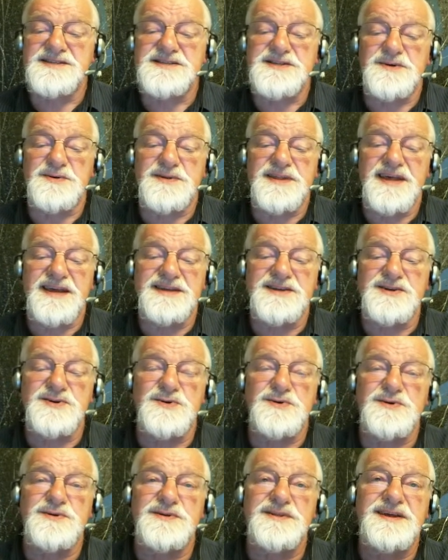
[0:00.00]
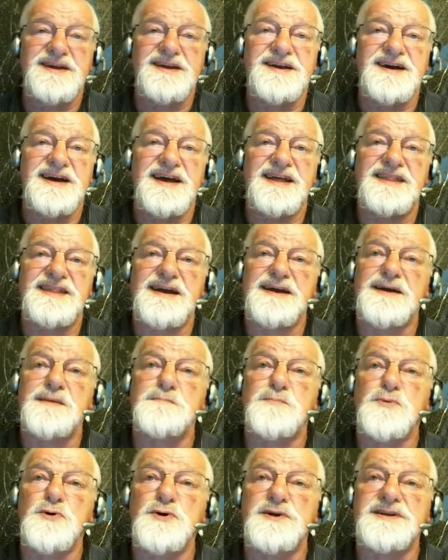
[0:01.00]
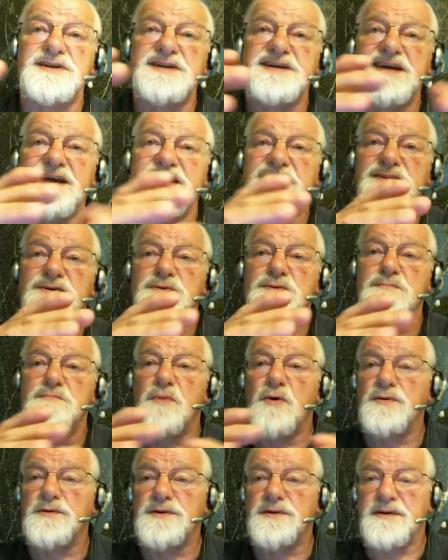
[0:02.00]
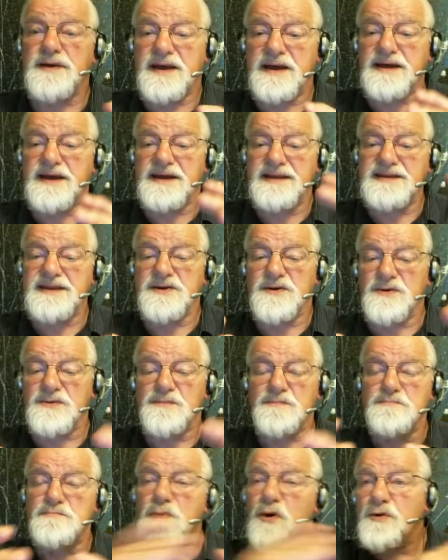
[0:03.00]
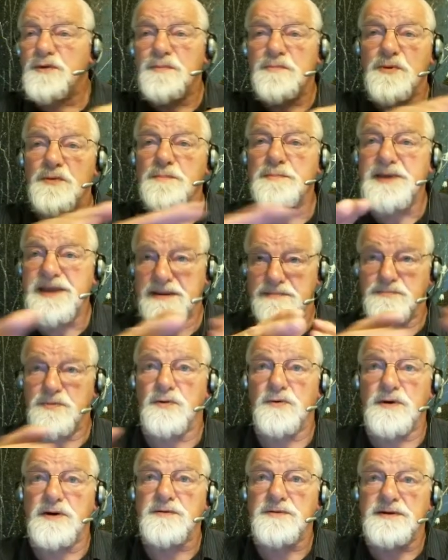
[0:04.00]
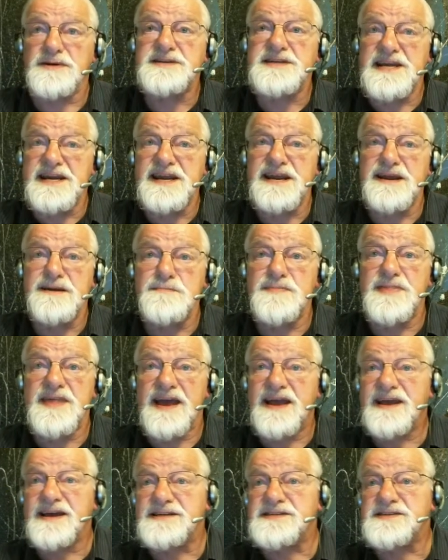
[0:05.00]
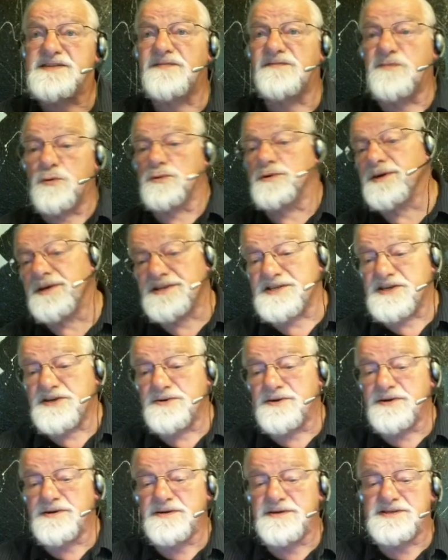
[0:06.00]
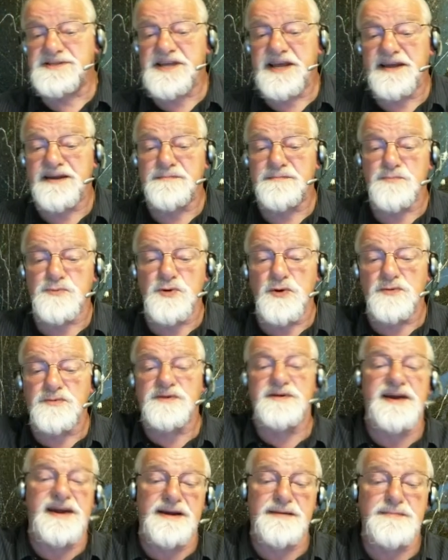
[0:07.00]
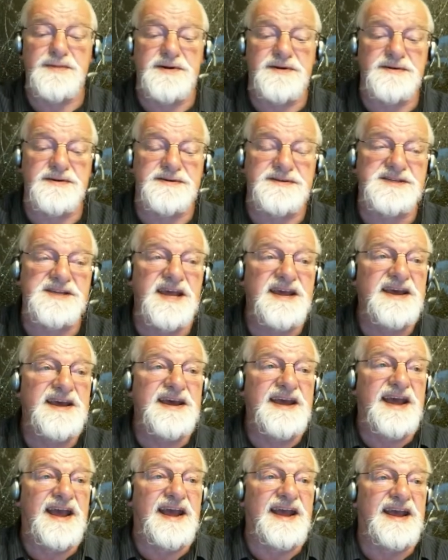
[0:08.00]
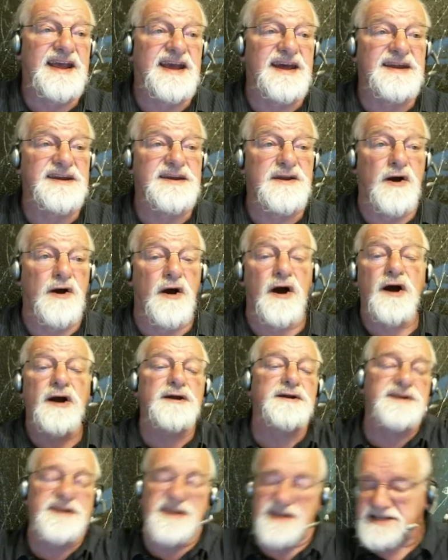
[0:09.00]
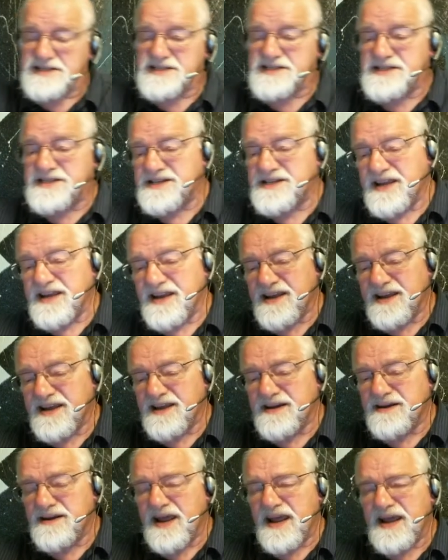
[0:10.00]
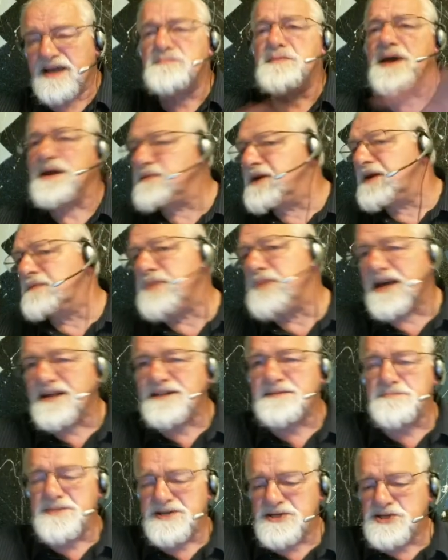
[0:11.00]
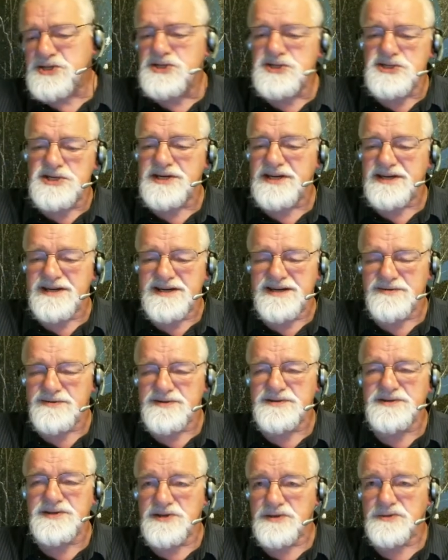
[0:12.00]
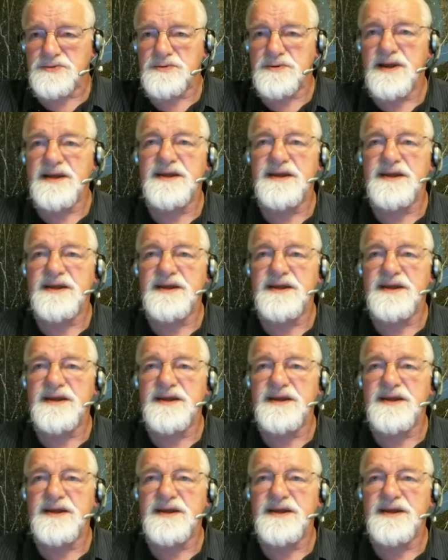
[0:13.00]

so that you're the guy that can put together multi, uh, you know multiple people or a team that has foresters and programmers and artists and and maybe a mathematician or two